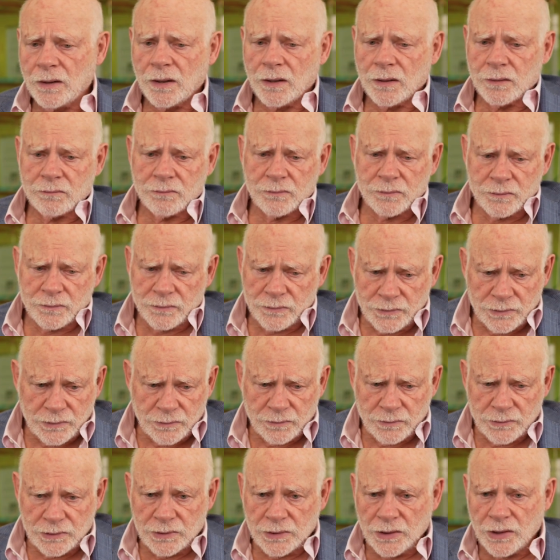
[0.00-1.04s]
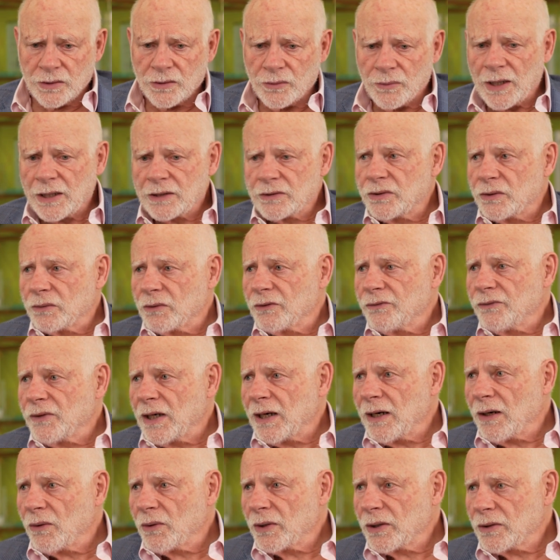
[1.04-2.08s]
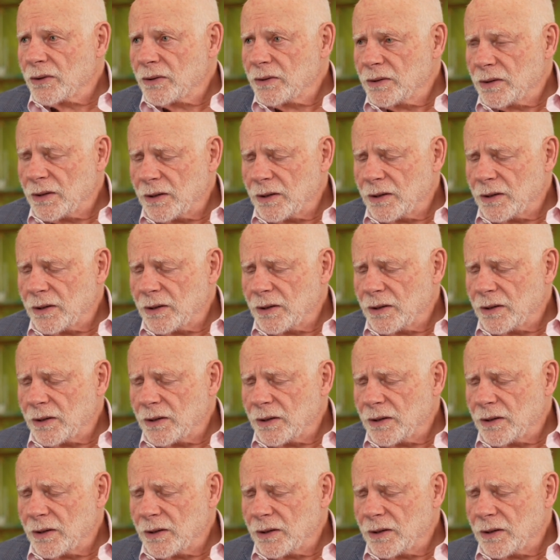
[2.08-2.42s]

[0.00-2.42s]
The director of our